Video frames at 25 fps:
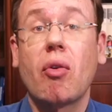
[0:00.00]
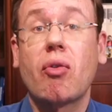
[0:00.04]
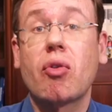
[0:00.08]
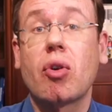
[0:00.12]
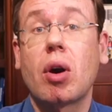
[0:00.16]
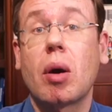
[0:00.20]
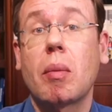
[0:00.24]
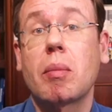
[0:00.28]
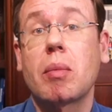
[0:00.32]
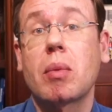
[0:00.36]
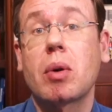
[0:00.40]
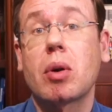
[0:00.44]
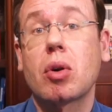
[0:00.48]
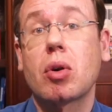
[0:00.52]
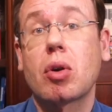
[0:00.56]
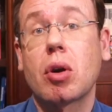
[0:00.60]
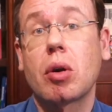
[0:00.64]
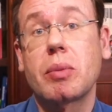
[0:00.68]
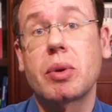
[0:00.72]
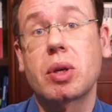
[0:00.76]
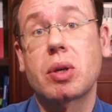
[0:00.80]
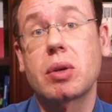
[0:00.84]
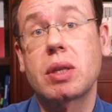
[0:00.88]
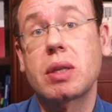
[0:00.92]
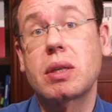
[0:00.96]
from
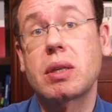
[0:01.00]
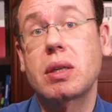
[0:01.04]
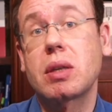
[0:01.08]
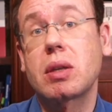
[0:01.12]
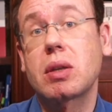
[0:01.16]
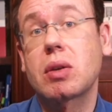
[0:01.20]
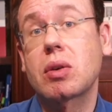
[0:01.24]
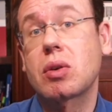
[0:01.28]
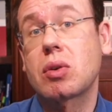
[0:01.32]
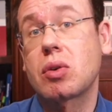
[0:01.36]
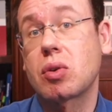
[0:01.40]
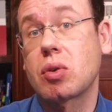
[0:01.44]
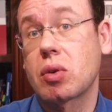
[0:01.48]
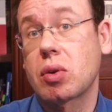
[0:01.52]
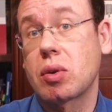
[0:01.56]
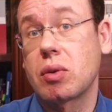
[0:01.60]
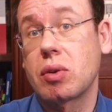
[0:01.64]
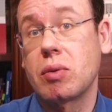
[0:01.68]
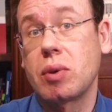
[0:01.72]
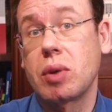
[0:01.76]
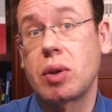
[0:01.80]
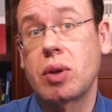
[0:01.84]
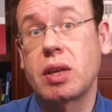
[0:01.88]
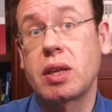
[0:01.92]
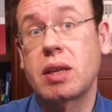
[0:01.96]
community to
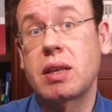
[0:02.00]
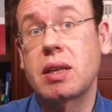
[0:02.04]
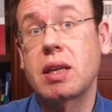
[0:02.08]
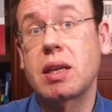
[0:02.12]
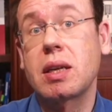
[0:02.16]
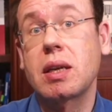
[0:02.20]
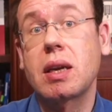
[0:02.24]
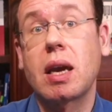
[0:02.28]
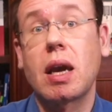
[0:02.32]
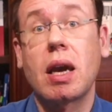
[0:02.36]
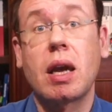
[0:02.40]
community,